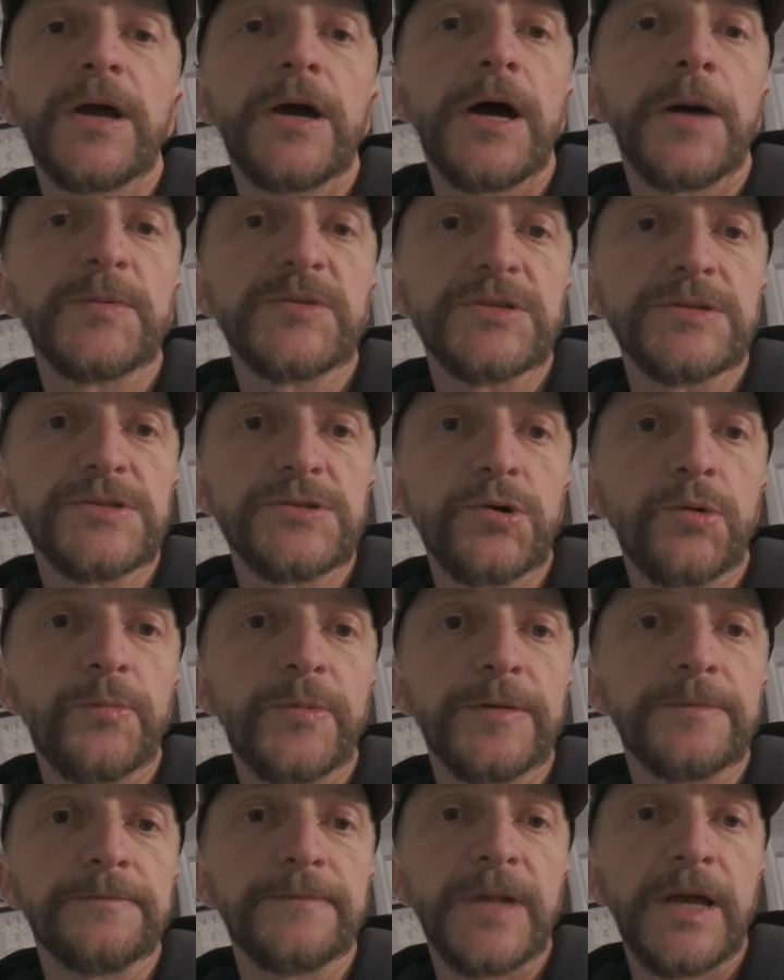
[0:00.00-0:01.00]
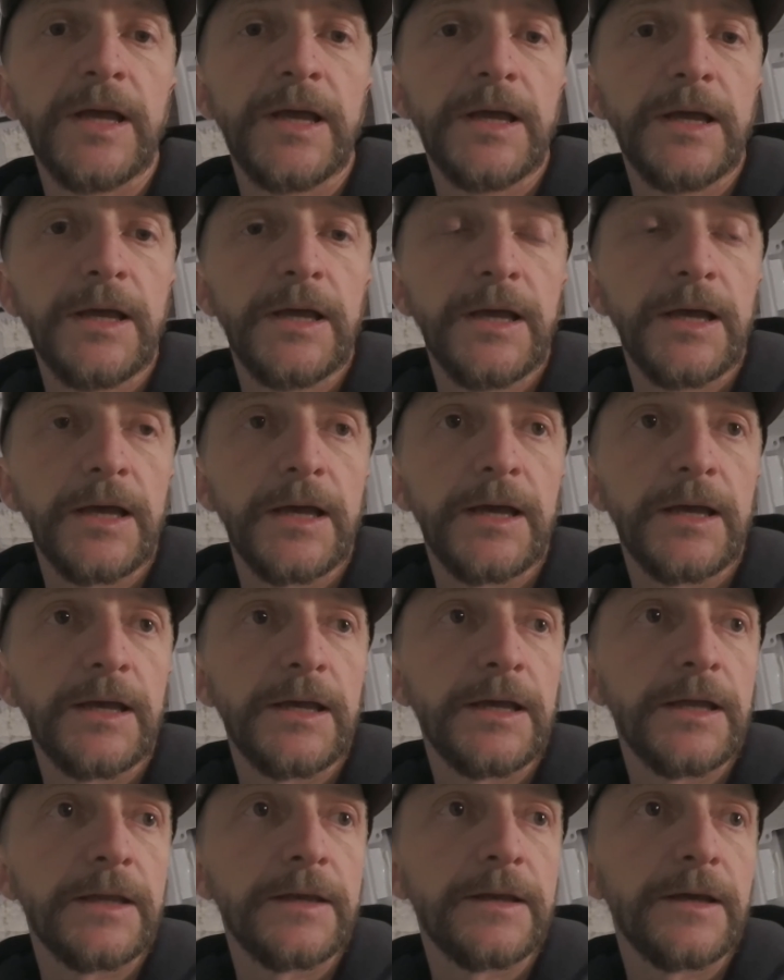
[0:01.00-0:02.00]
options open,
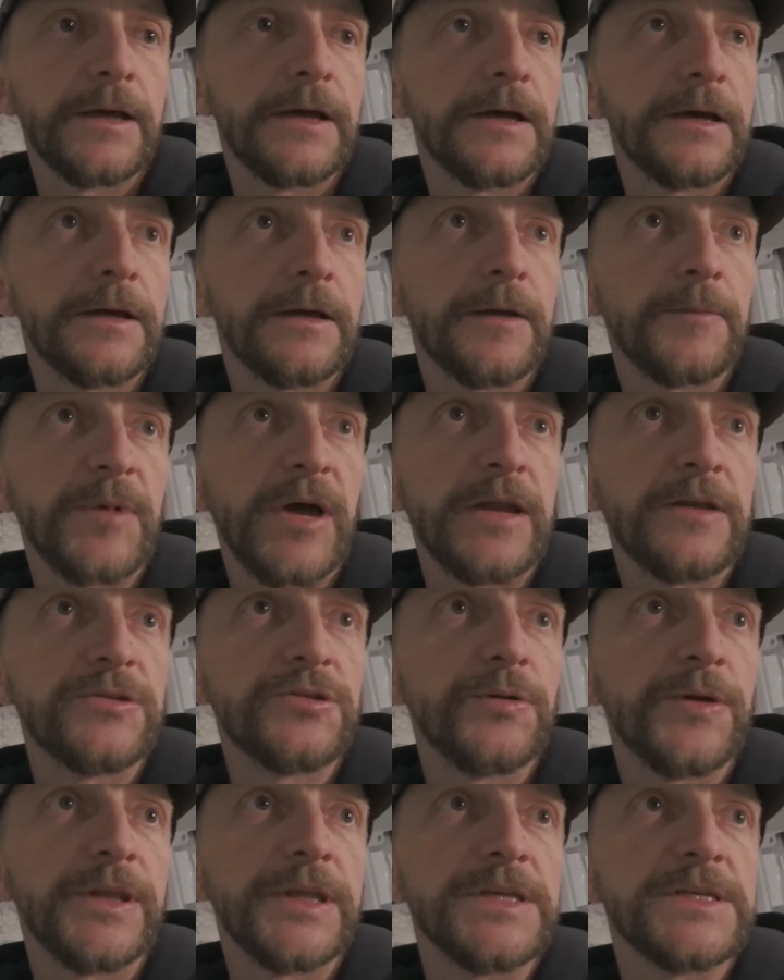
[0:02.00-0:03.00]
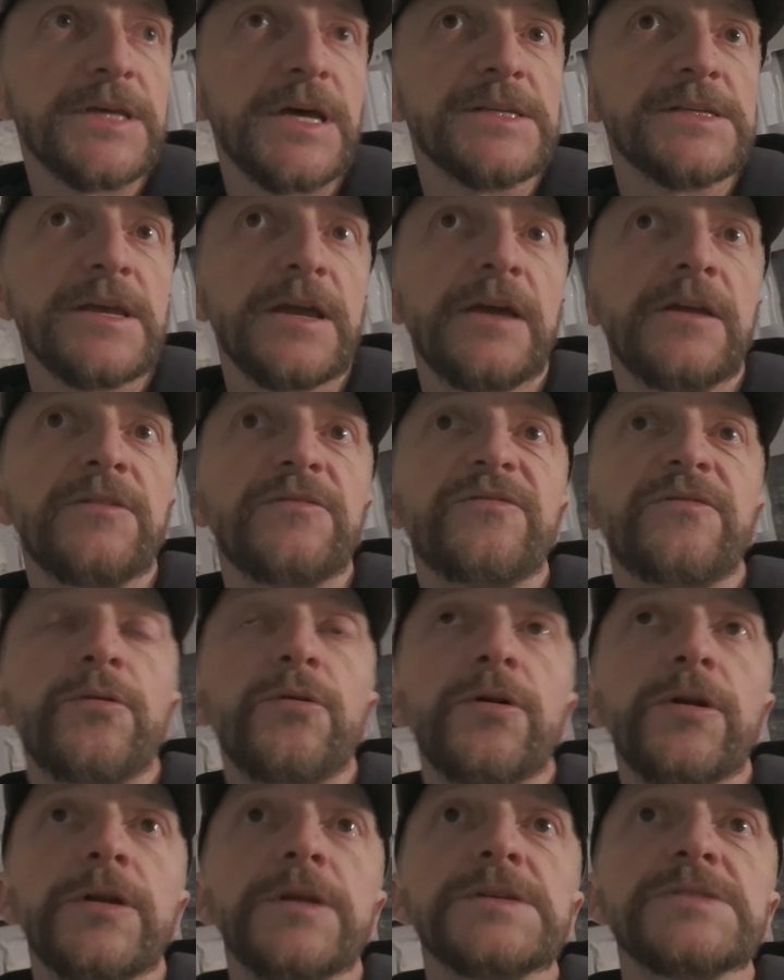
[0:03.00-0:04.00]
and I'm kind of doing this as I can
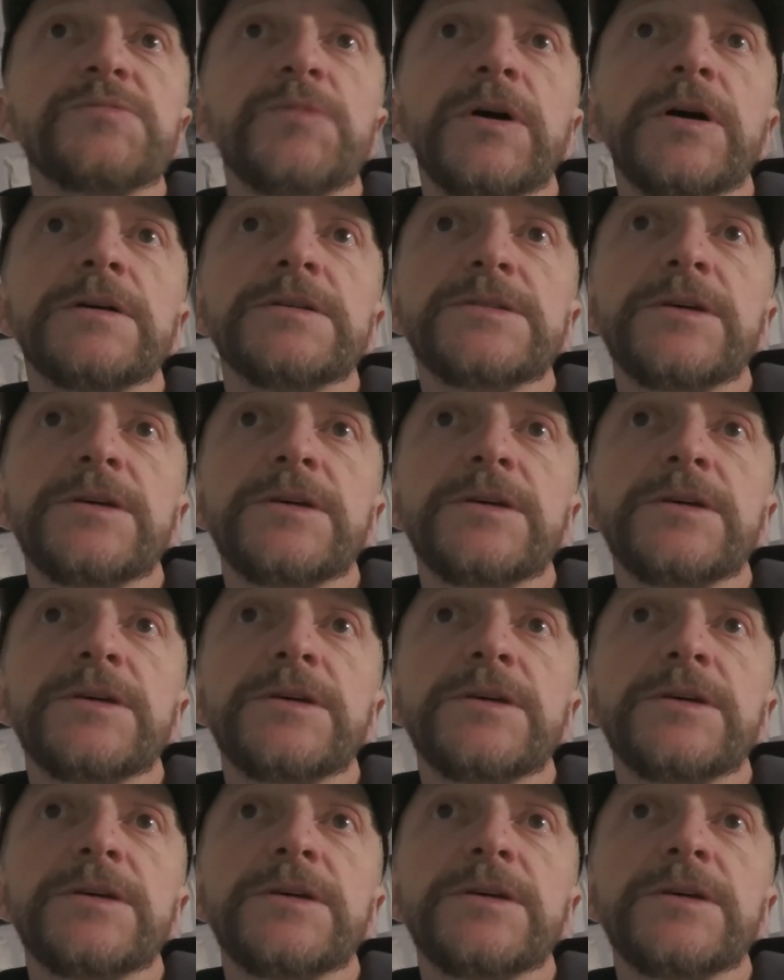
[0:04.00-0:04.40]
afford it as well.